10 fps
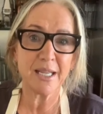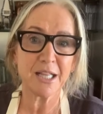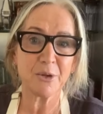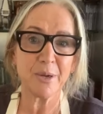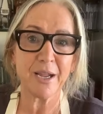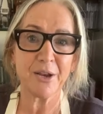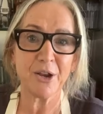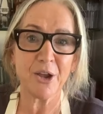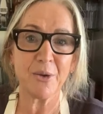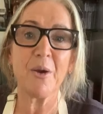Hilary, I
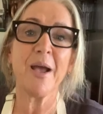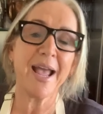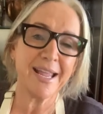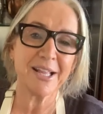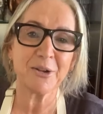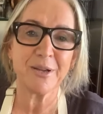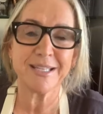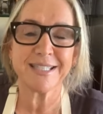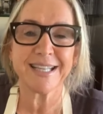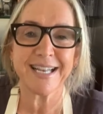know. Oh, hey, Hilary,
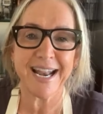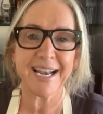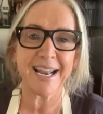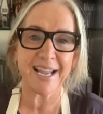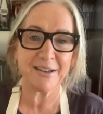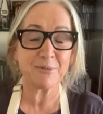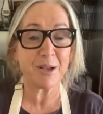still in Adelaide.